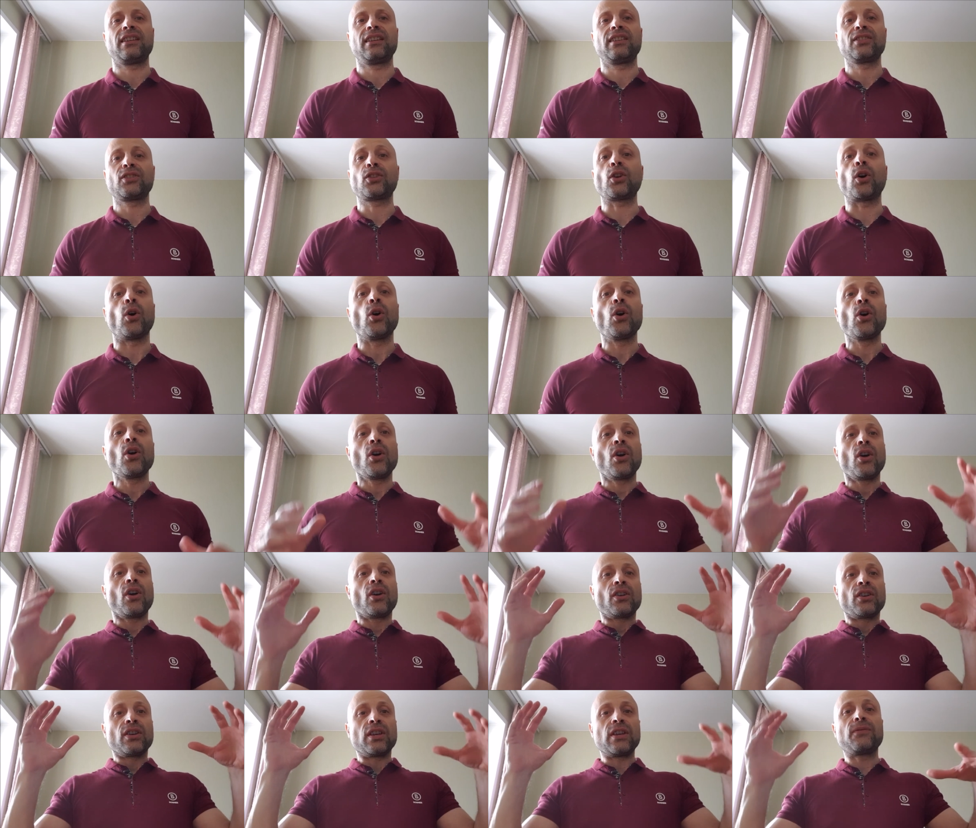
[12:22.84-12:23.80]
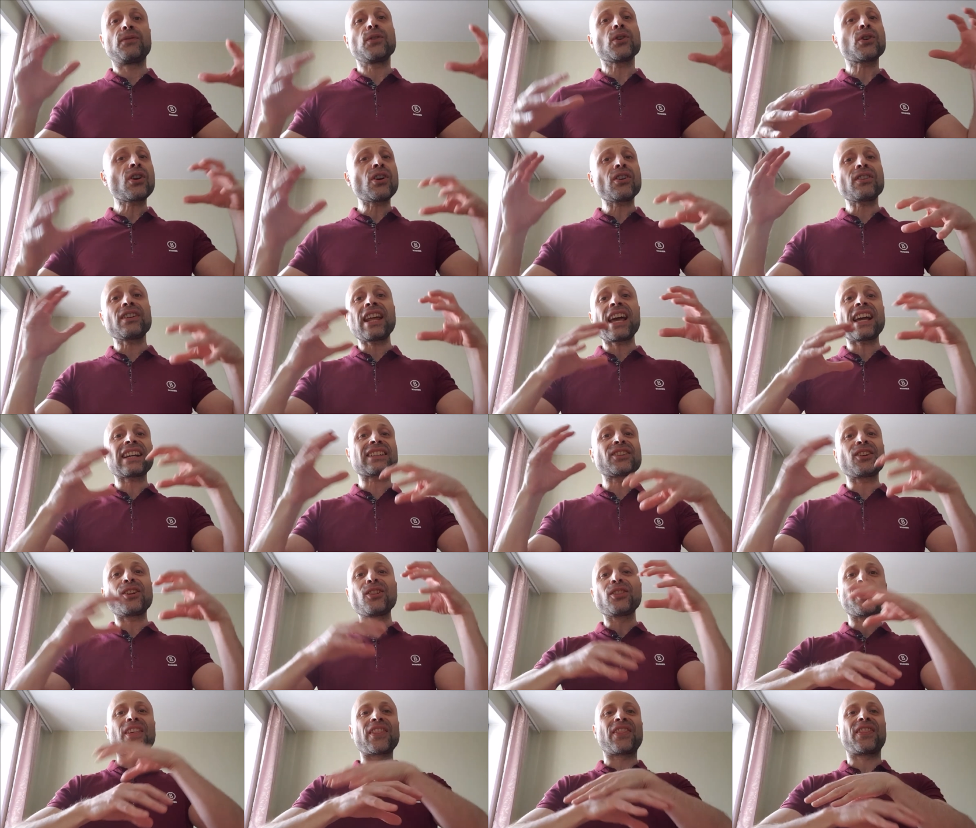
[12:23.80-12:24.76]
So, if you connect
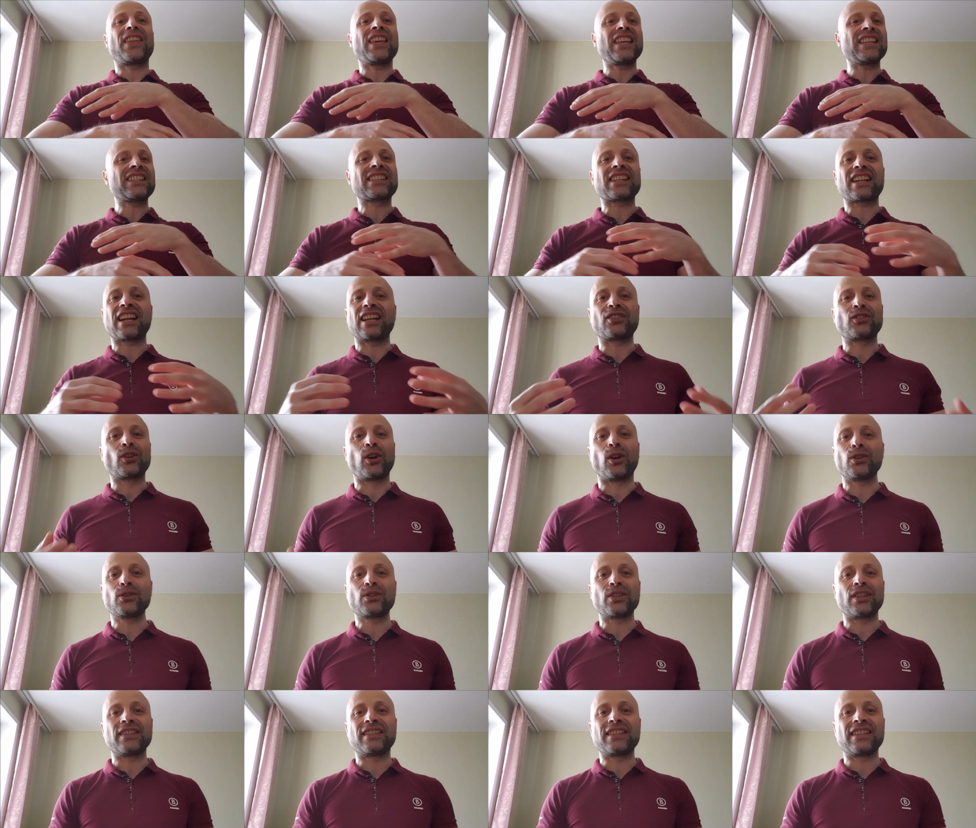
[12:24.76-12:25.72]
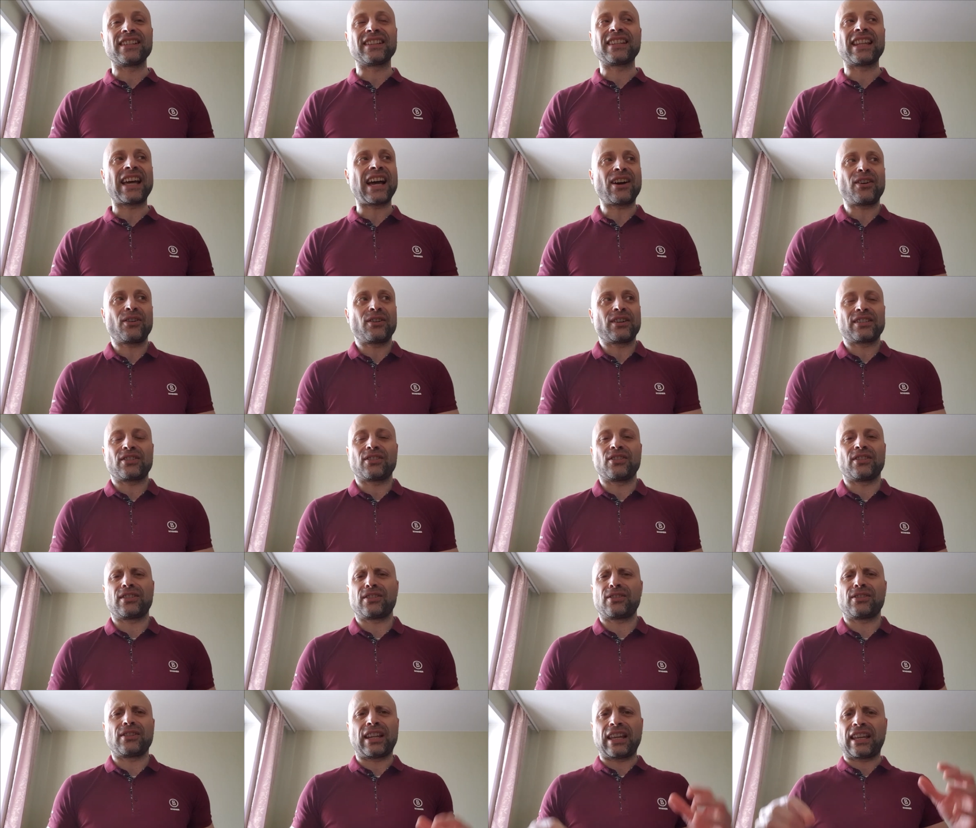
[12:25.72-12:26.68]
all the things that I told you until now,
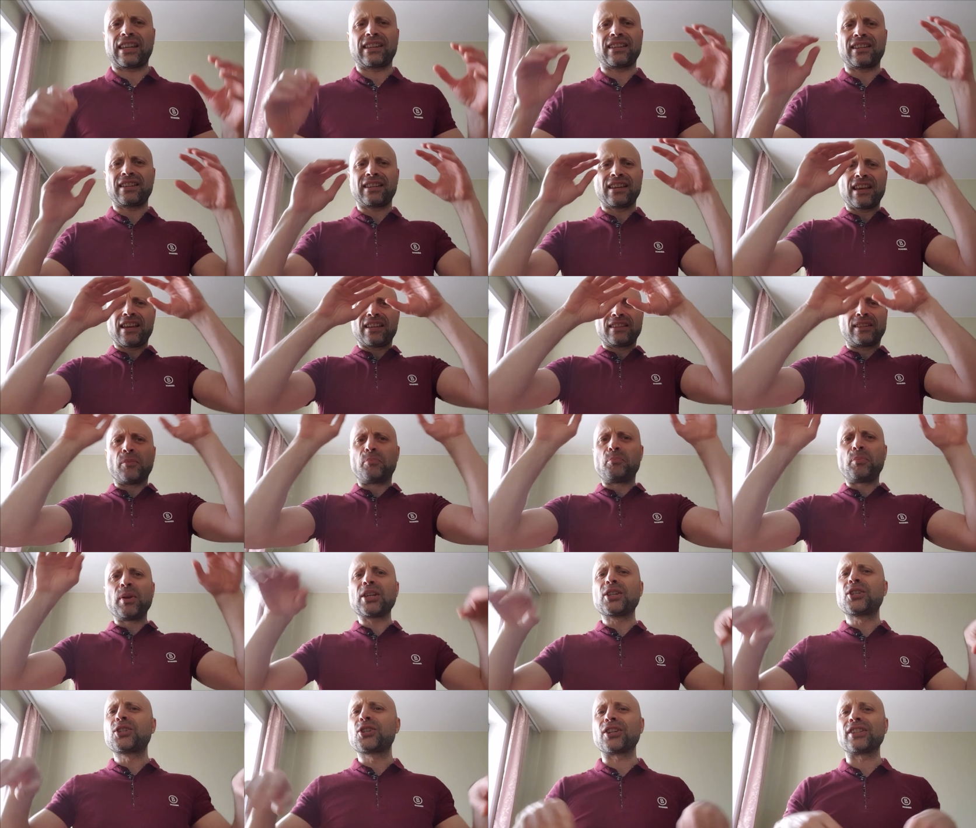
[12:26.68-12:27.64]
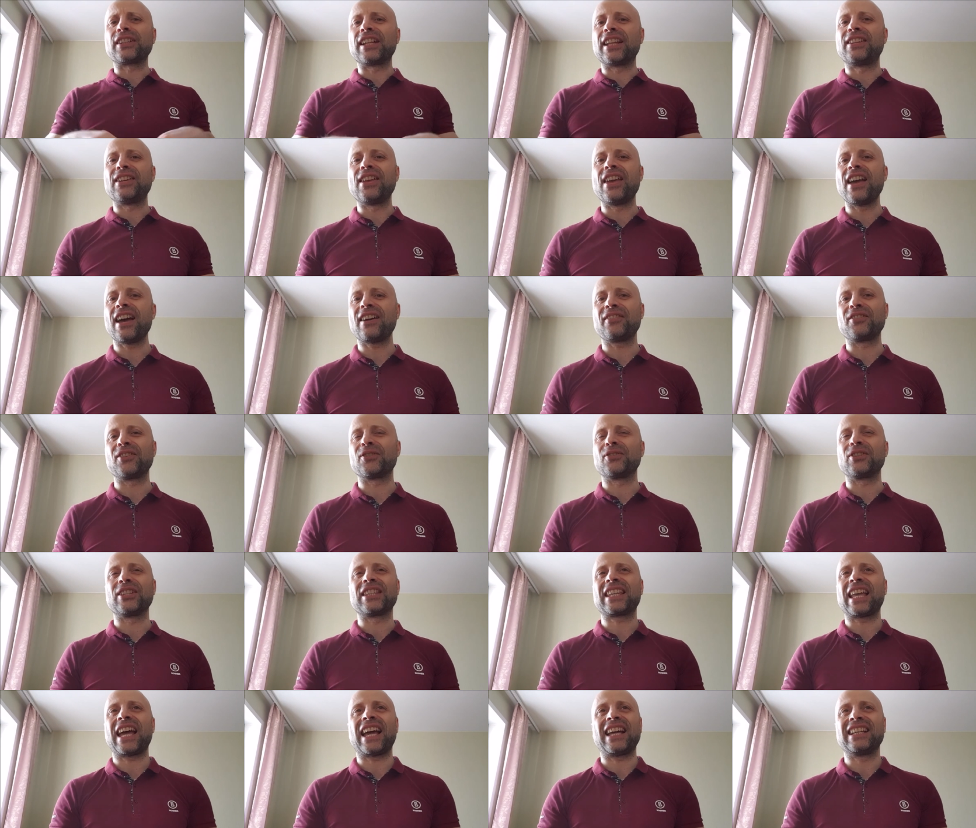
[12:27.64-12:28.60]
just like the picture that you have of
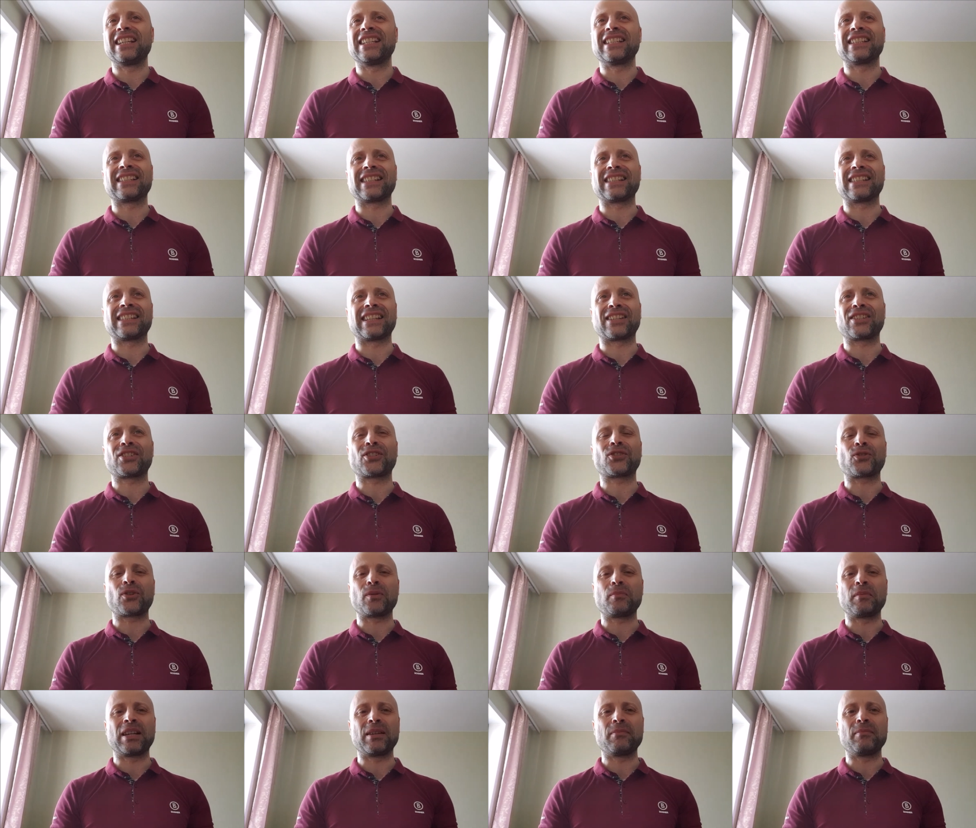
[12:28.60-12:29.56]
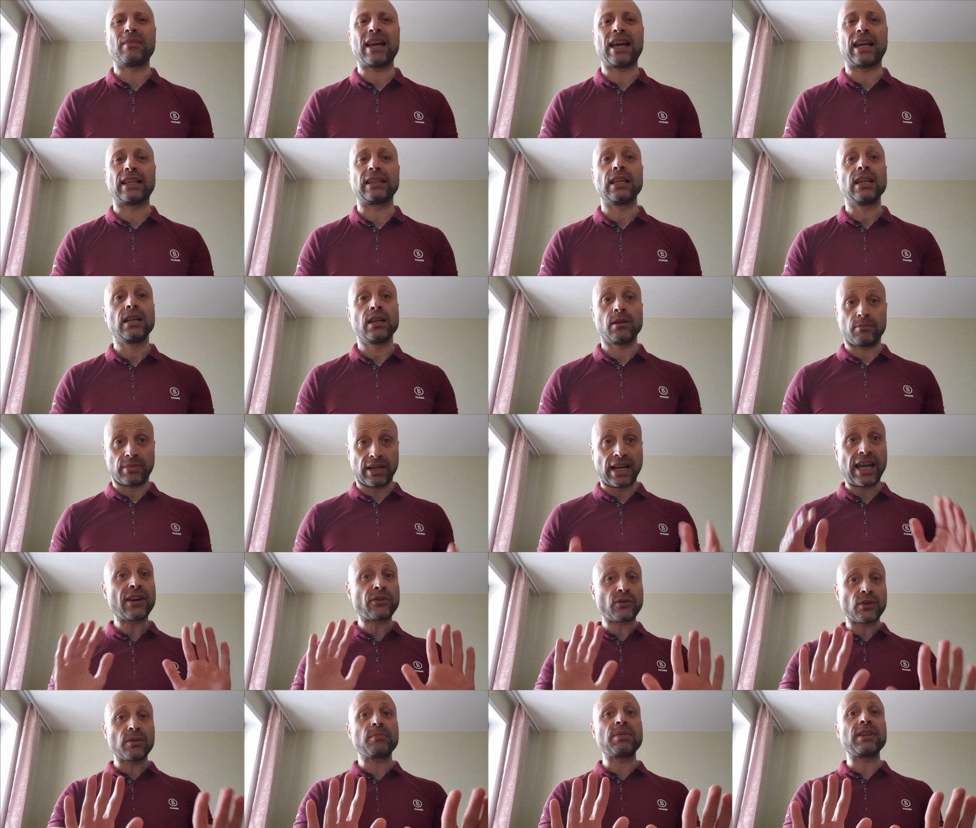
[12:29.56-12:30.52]
Italians is extremely bad. But I
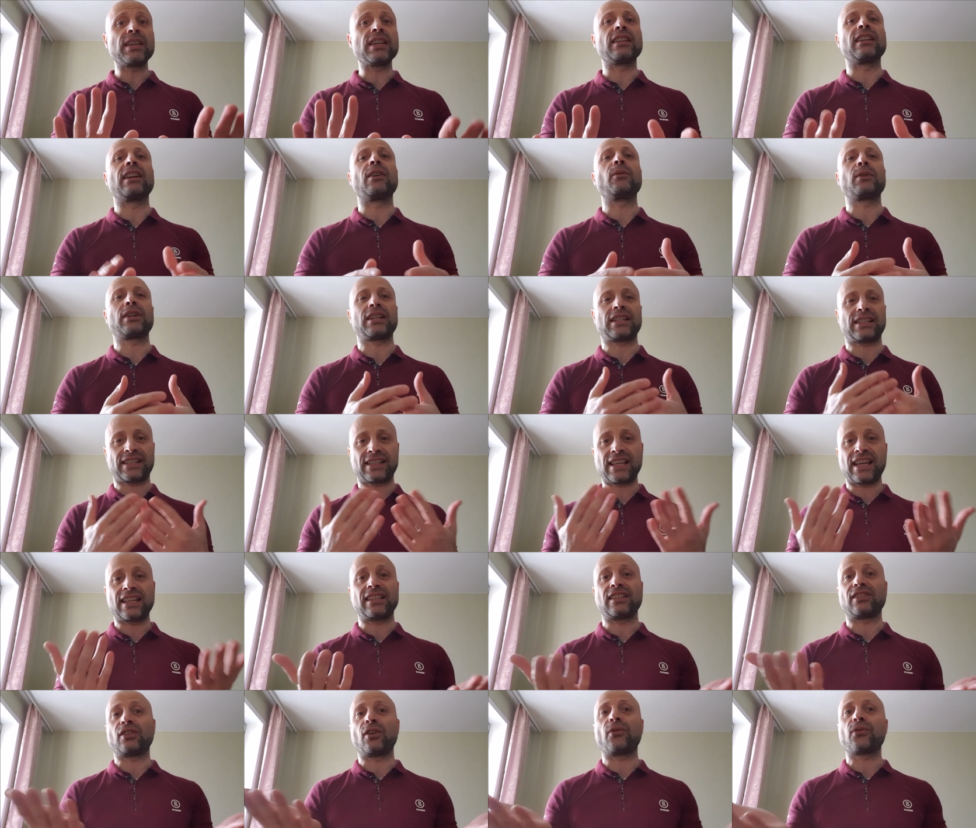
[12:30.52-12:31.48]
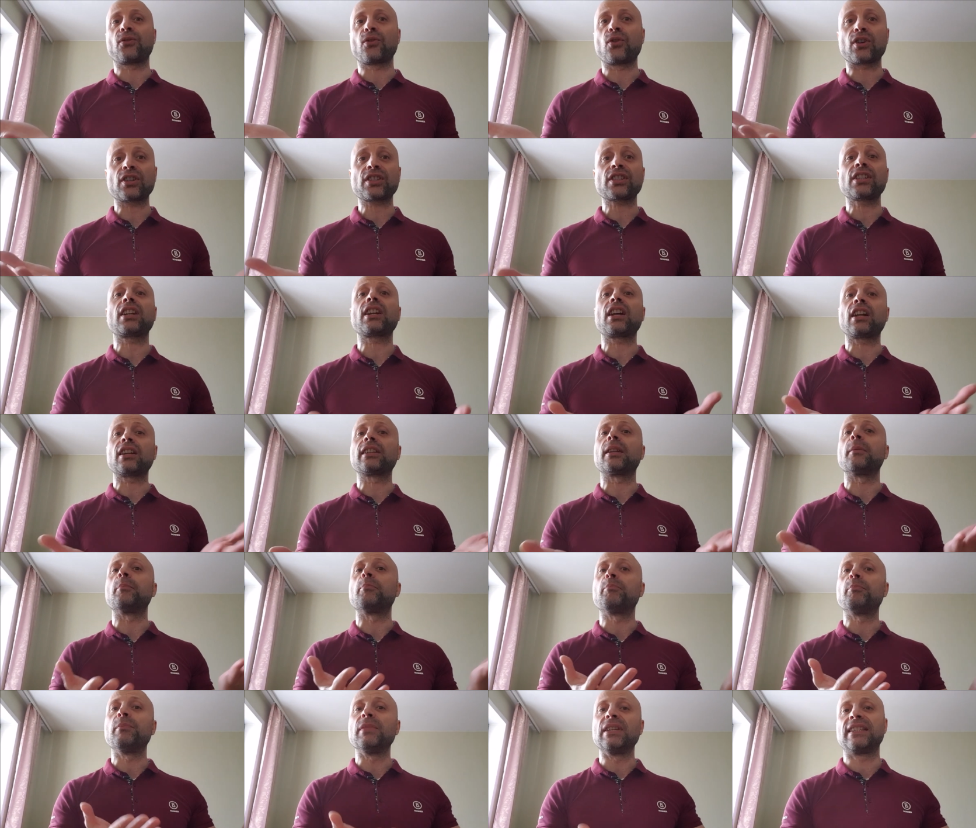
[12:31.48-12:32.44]
repeat, I want to say that of course not all the
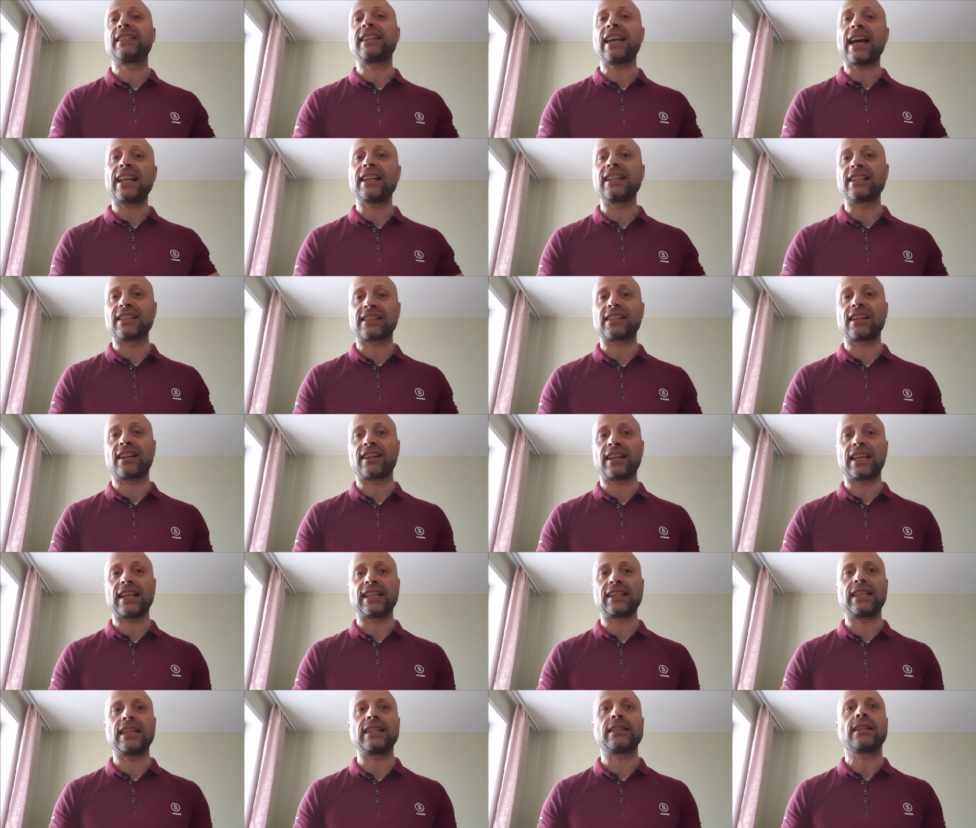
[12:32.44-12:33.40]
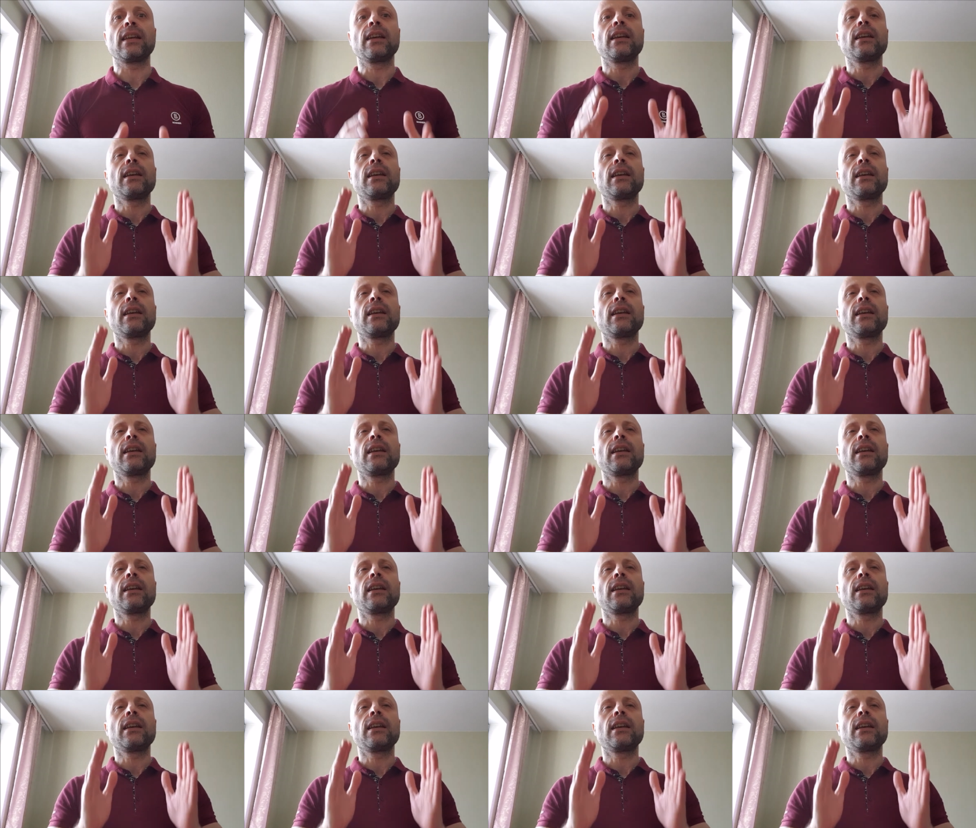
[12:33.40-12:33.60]
Italians are like this.